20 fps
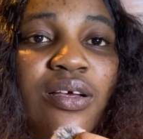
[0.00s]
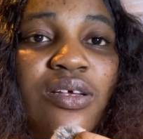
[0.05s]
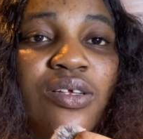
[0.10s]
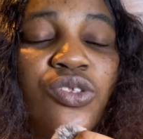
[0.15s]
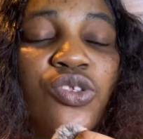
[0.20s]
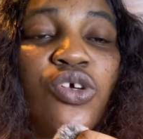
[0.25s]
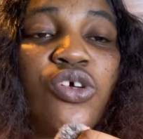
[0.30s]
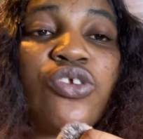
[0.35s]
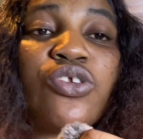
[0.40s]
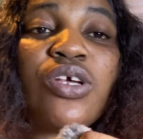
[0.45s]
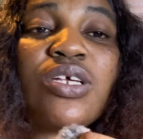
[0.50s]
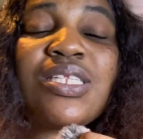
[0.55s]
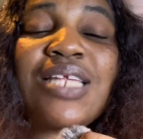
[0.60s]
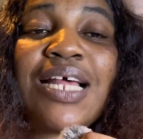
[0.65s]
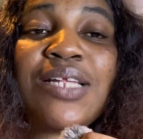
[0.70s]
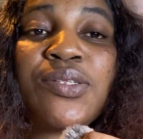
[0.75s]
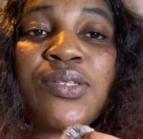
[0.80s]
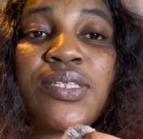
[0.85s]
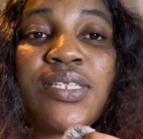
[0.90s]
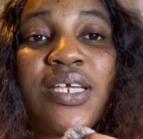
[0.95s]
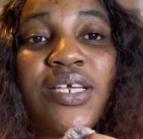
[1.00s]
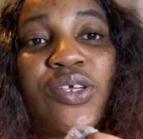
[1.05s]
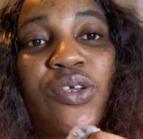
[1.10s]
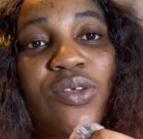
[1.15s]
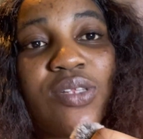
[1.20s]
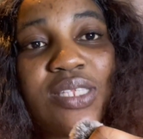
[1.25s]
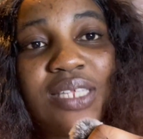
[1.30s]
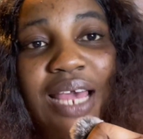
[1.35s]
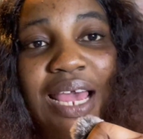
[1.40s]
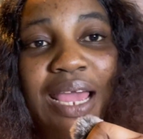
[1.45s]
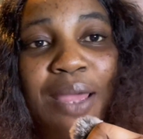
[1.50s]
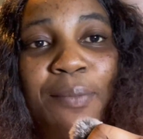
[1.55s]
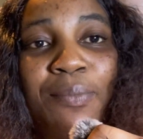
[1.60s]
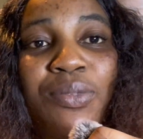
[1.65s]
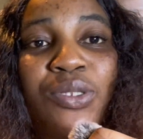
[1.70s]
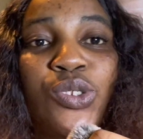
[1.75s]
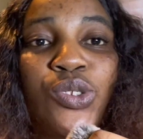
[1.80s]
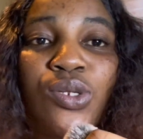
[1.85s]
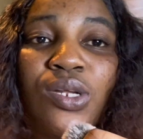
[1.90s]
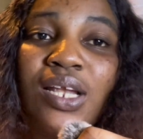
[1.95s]
So you just have to take your time
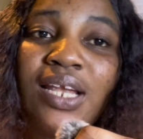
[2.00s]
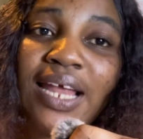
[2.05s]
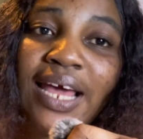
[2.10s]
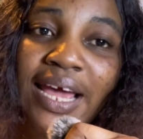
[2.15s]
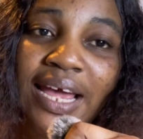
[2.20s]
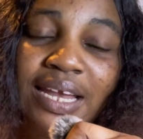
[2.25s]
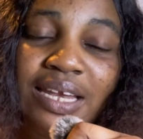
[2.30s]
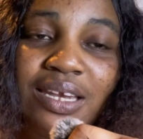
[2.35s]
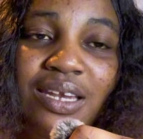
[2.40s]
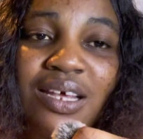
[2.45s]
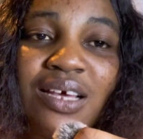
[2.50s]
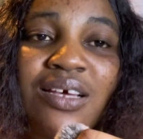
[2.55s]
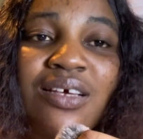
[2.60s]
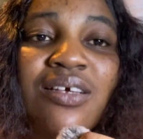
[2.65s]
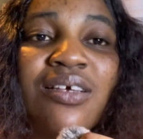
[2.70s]
to learn,